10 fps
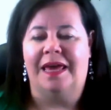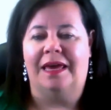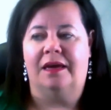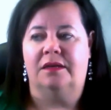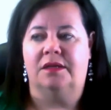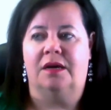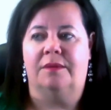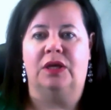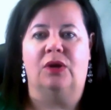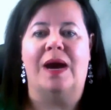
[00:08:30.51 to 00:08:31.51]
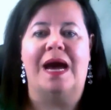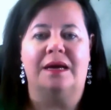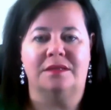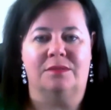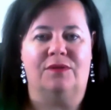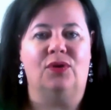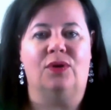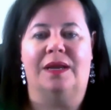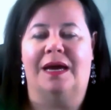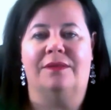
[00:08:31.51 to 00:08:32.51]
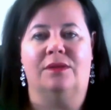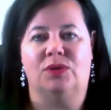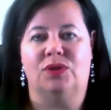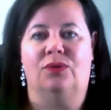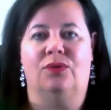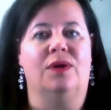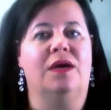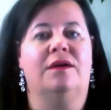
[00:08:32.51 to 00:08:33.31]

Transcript: and you know, ask them if you can add them to